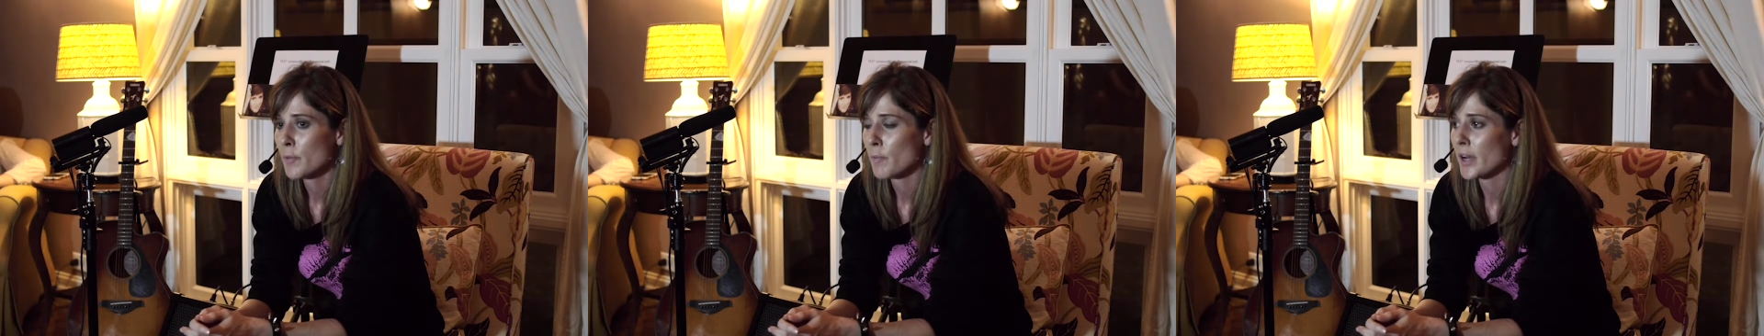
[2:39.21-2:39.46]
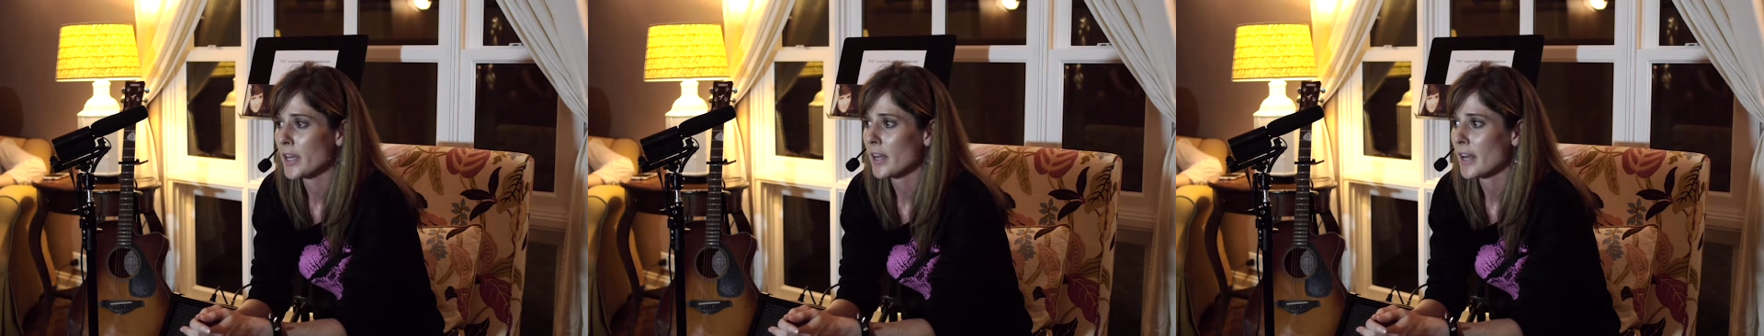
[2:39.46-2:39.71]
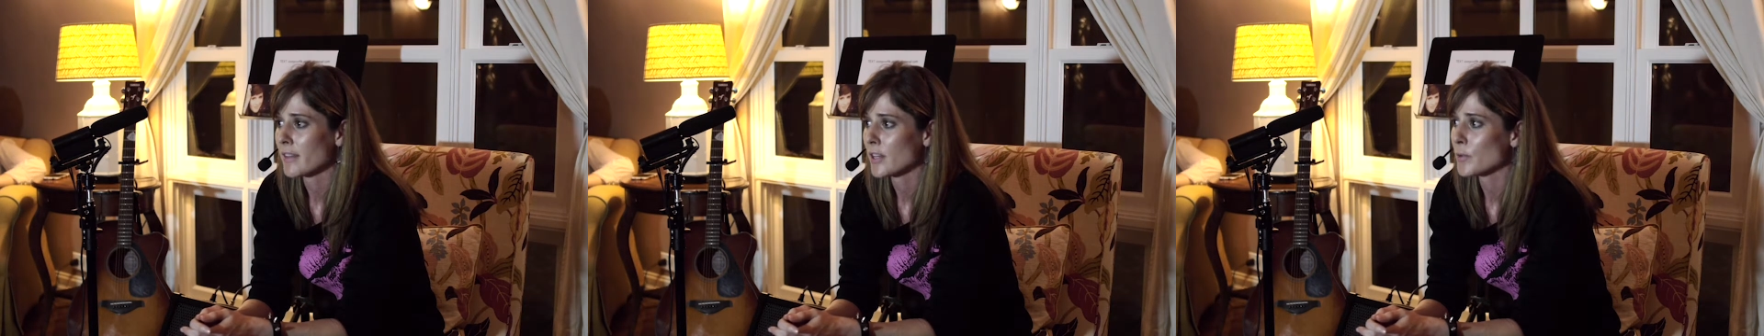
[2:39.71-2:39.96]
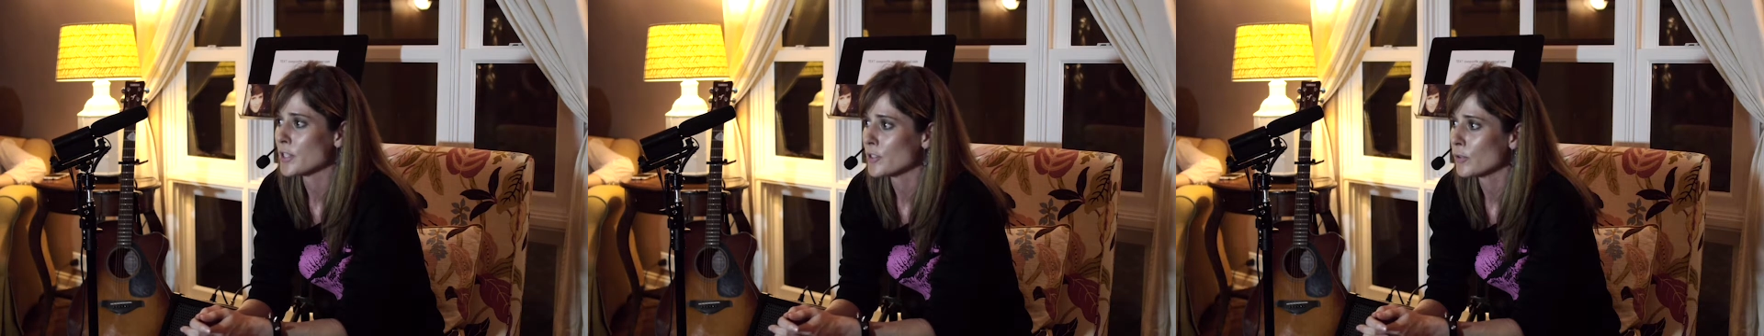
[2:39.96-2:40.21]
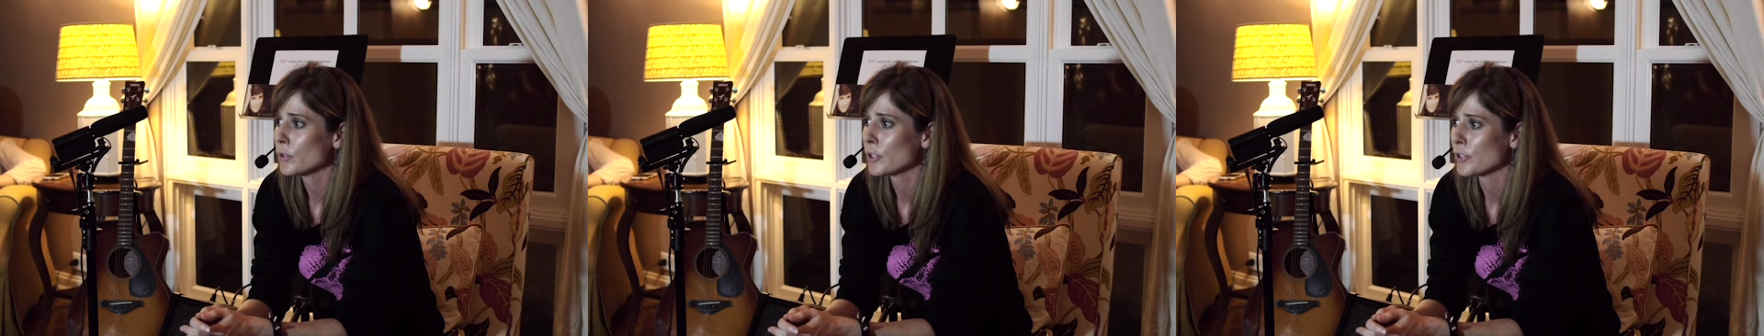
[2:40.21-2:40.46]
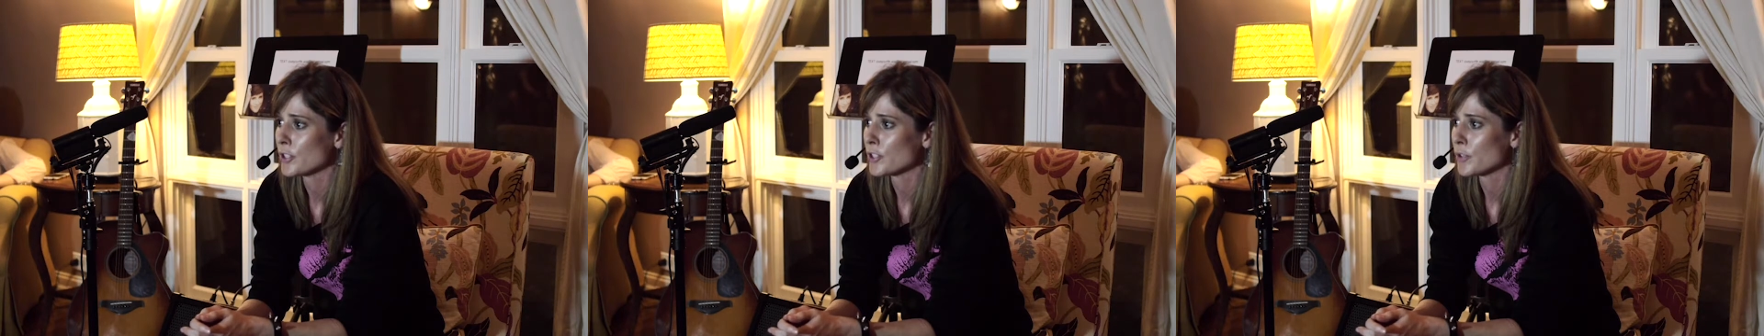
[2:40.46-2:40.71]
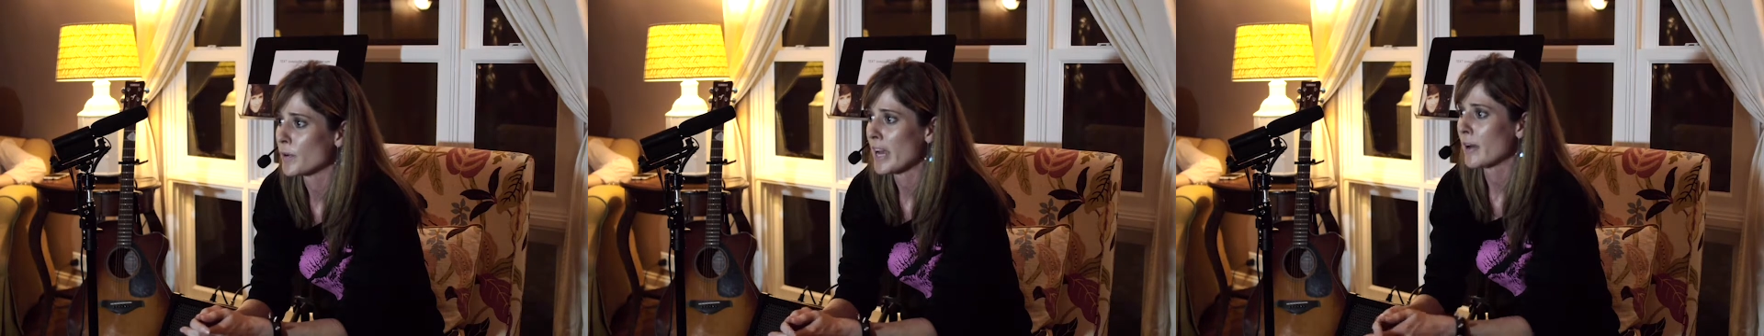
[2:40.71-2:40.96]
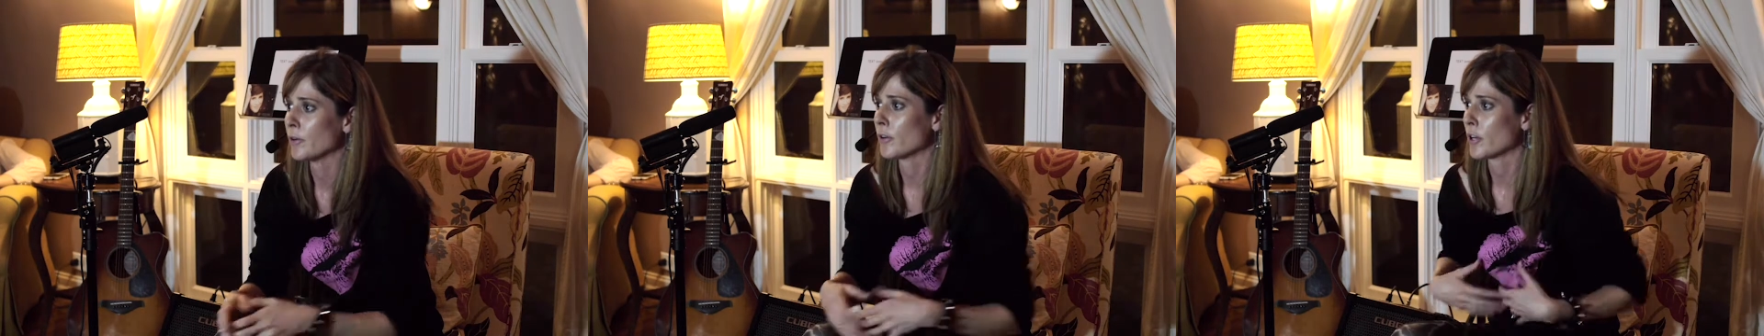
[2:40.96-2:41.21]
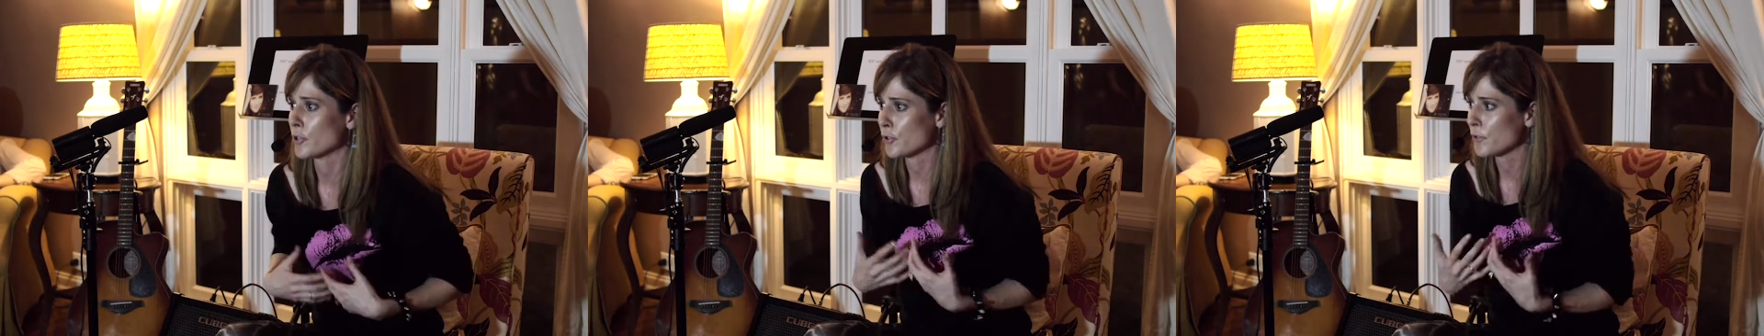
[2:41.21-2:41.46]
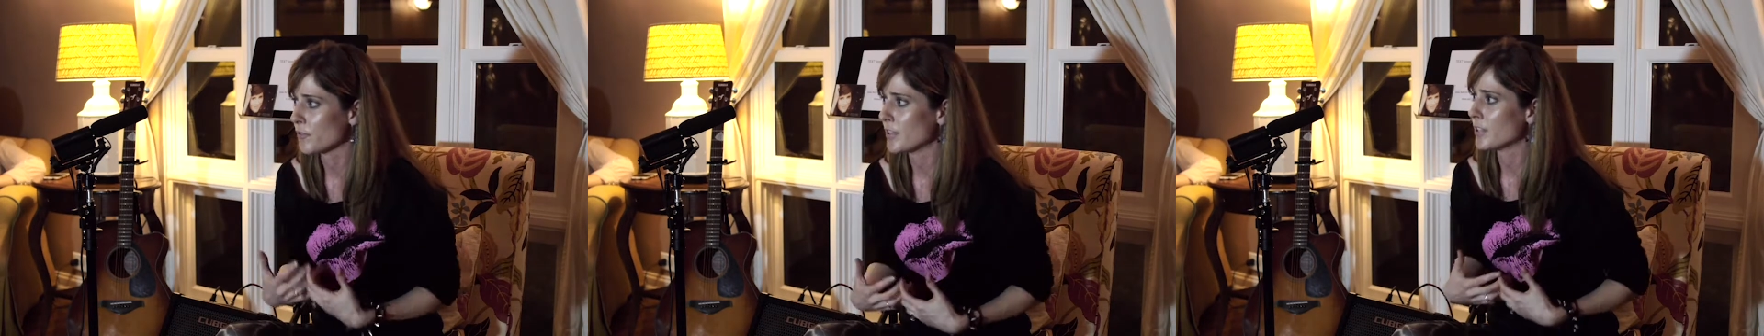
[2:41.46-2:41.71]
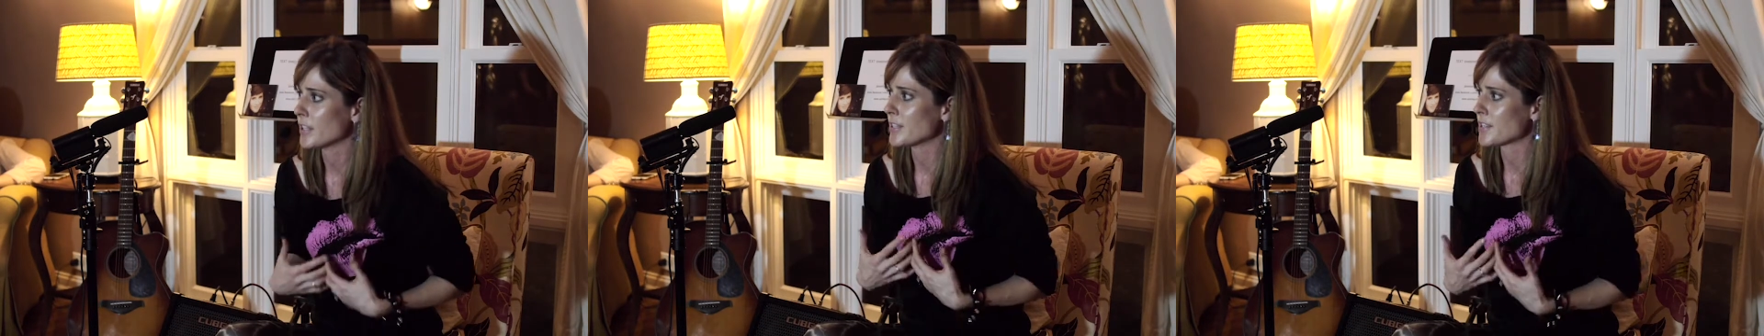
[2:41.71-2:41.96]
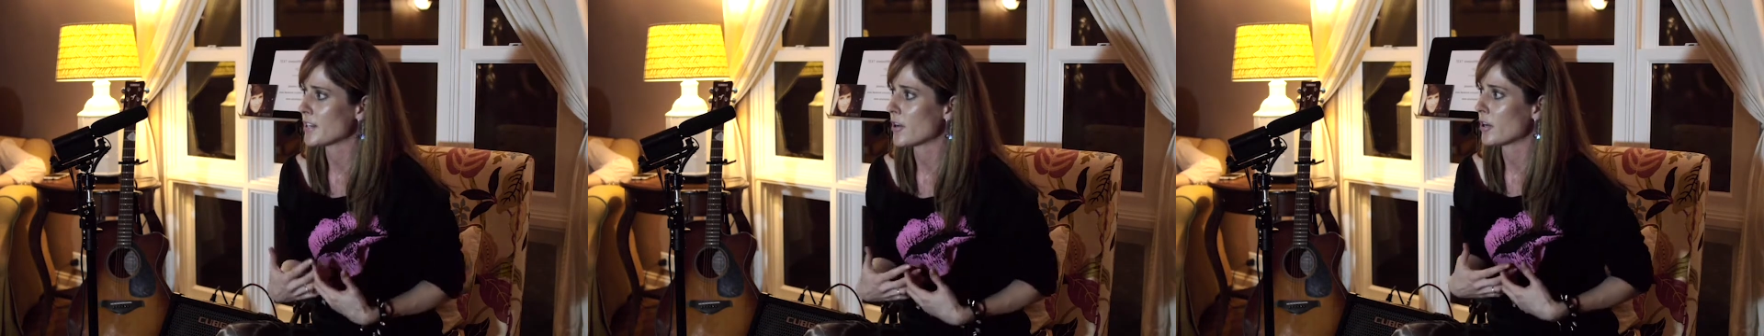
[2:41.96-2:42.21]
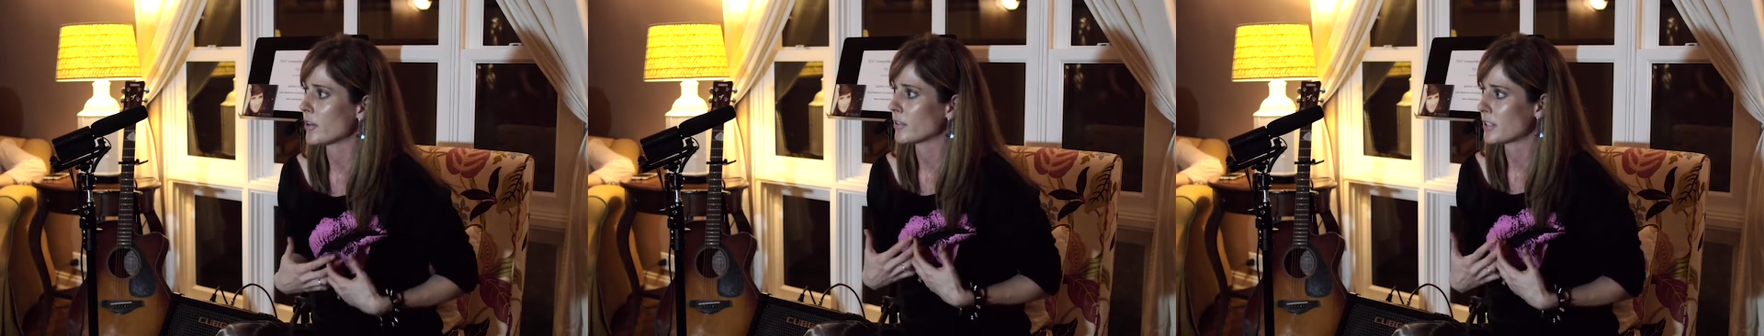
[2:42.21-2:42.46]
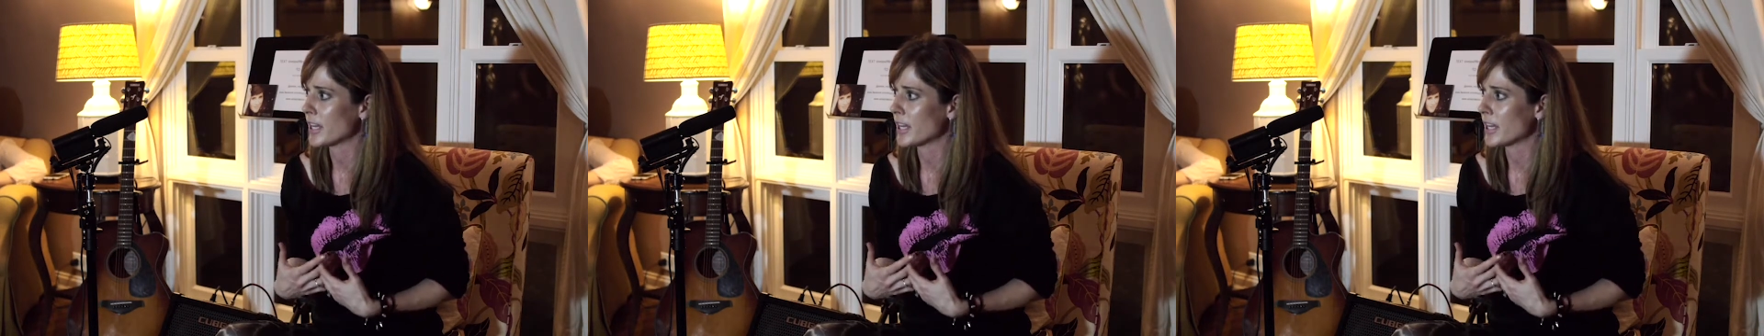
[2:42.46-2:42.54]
But I think we do learn to tune out our true feelings and our